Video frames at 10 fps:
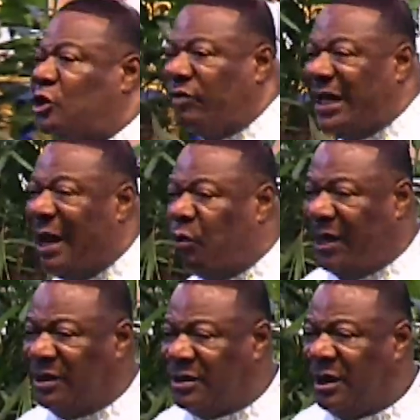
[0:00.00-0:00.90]
of their
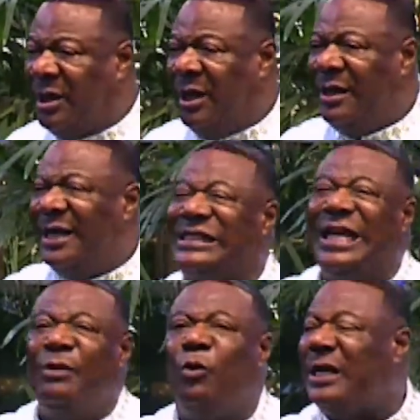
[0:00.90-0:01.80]
wealth. They see
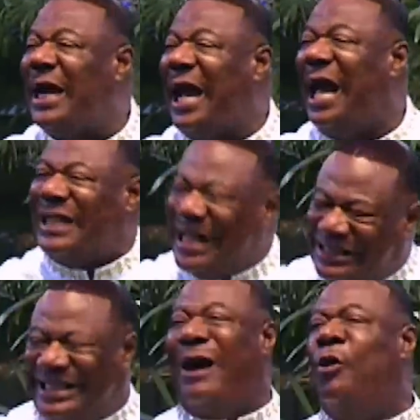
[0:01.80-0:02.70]
what they have as
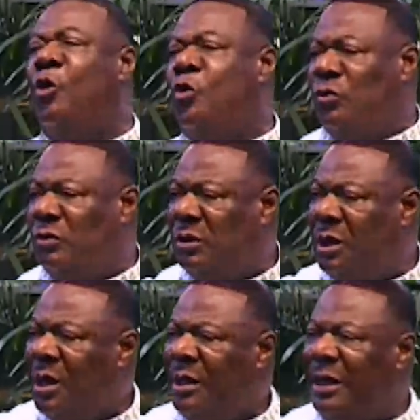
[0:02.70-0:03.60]
their own. They